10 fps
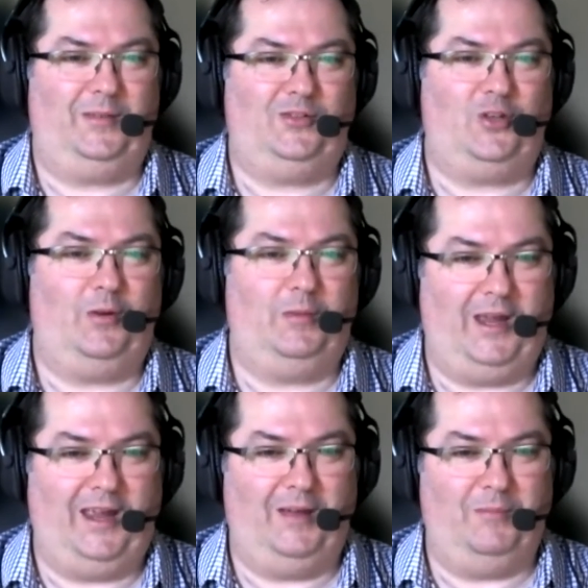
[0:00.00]
showing
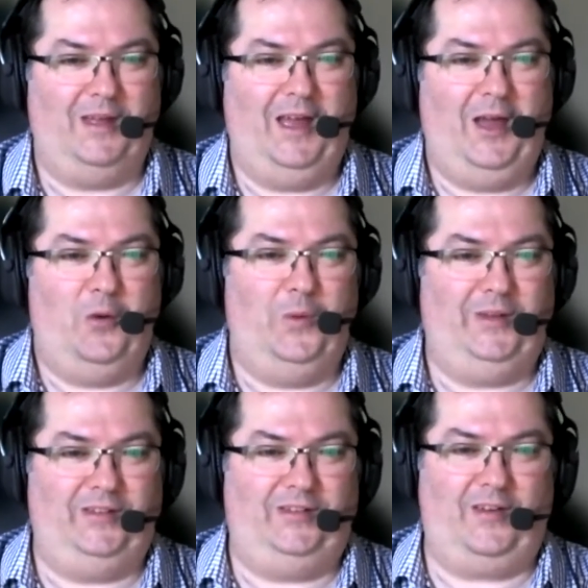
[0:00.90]
my um,
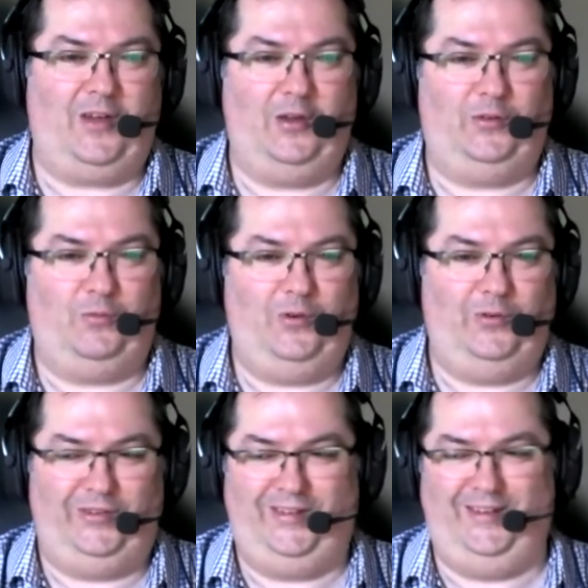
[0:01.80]
Wizards of the Coast roots.